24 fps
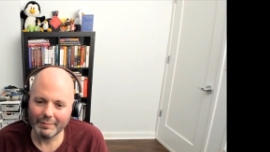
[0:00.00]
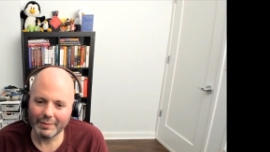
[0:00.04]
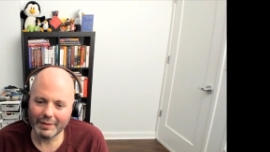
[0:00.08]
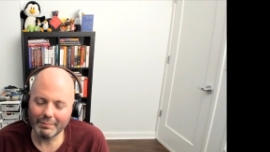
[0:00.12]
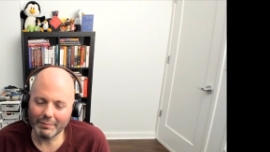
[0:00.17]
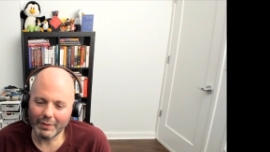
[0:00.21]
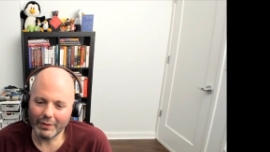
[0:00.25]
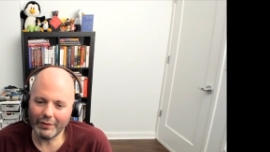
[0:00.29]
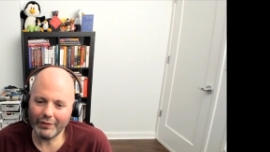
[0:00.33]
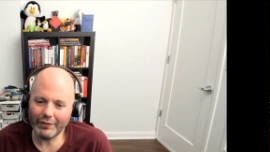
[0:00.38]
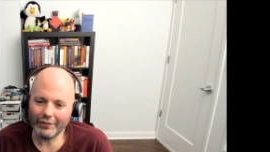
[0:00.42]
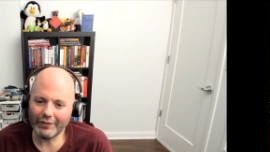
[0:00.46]

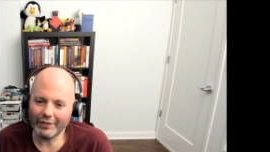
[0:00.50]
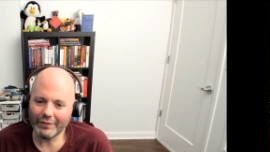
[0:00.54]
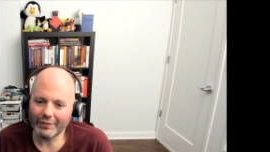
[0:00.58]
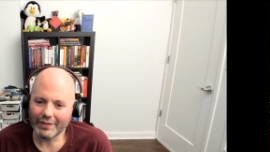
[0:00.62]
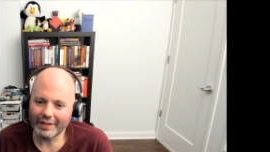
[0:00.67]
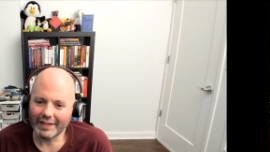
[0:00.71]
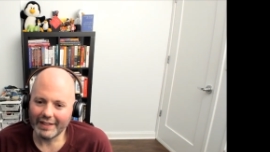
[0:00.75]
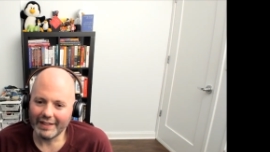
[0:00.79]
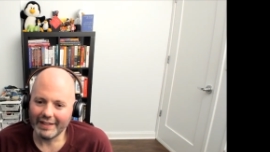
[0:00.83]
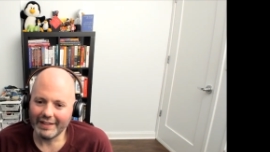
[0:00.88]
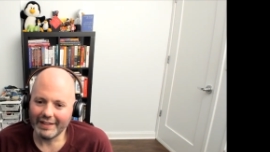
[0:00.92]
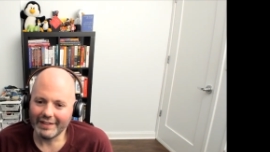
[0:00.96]
but most of
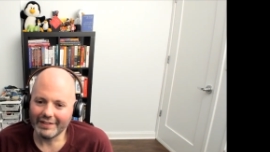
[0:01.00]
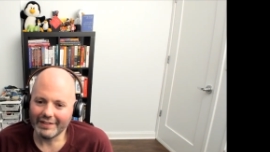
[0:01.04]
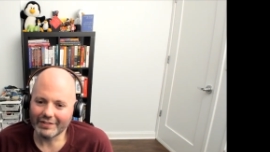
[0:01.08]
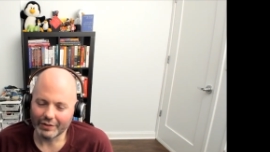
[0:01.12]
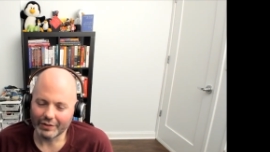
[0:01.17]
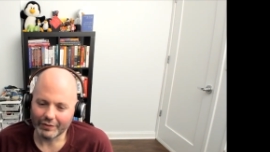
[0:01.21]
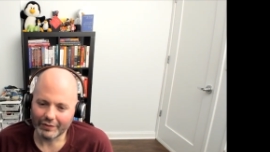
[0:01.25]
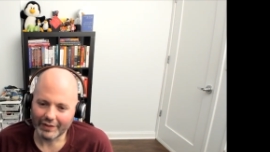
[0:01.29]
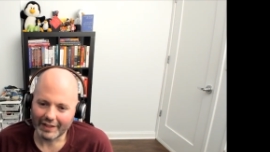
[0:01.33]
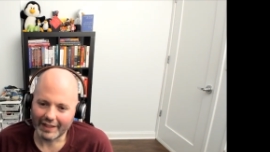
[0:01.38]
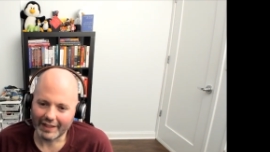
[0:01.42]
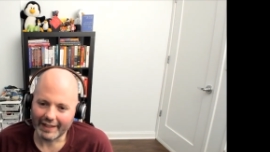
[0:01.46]
the
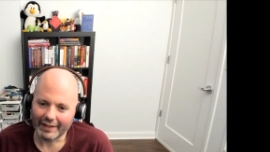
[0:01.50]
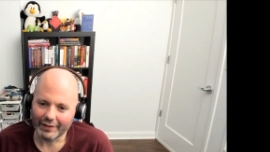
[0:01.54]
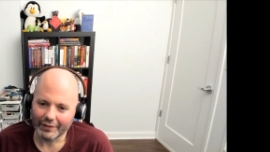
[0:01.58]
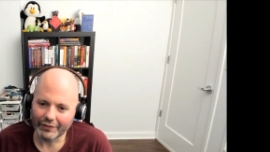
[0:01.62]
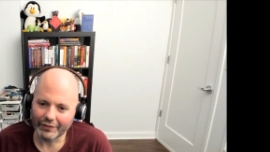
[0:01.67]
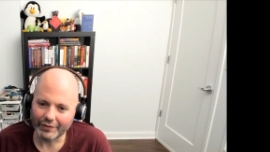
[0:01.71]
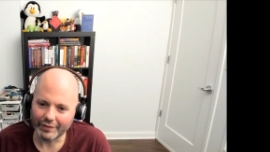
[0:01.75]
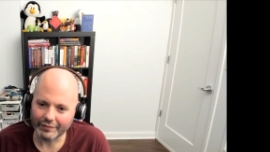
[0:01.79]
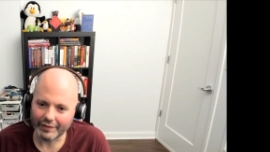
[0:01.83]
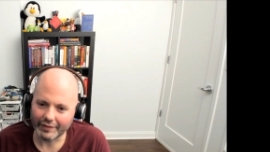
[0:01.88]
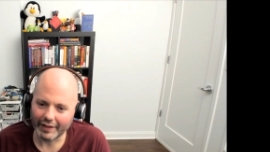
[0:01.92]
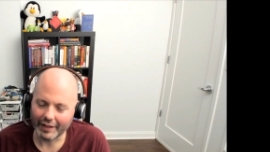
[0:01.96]
sort of
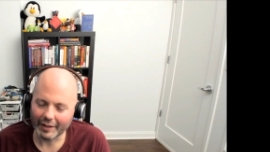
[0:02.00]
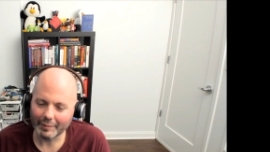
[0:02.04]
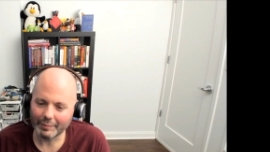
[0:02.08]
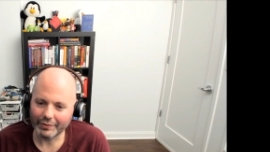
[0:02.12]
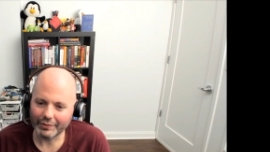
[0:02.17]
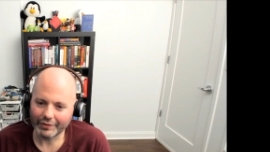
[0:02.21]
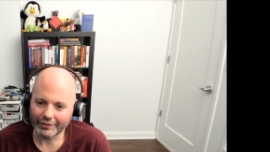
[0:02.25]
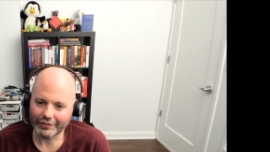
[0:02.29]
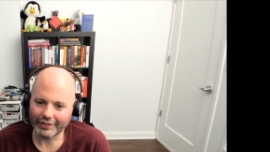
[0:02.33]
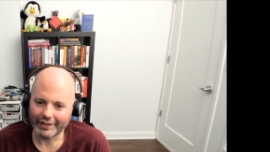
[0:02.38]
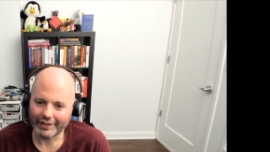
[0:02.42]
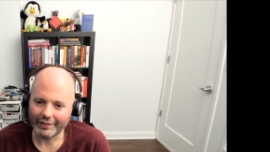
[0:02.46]
cloud
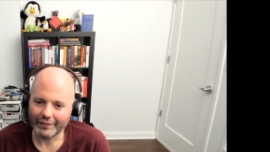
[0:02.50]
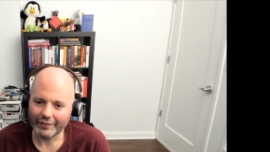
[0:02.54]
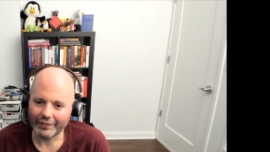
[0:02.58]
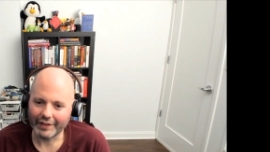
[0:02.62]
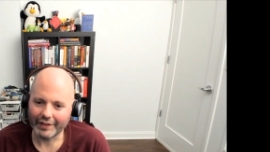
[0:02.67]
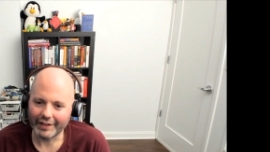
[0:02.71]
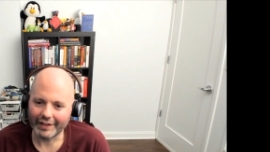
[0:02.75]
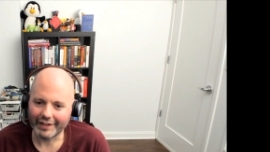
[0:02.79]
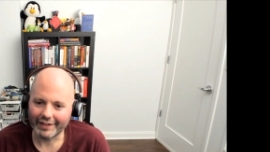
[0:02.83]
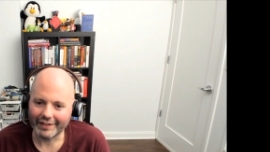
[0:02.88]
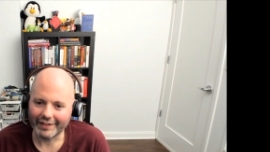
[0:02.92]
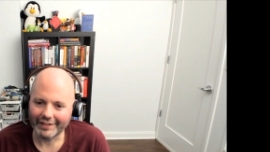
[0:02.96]
developers out
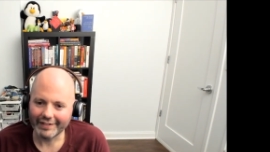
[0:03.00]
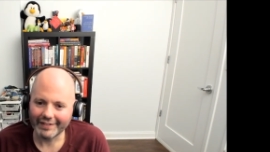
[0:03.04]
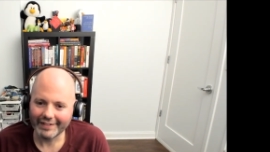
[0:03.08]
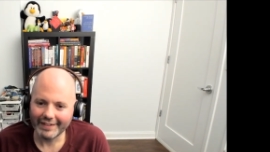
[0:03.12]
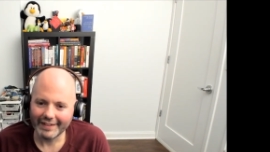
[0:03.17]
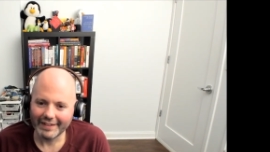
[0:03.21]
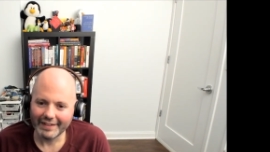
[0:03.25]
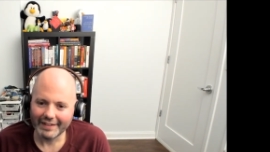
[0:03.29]
there,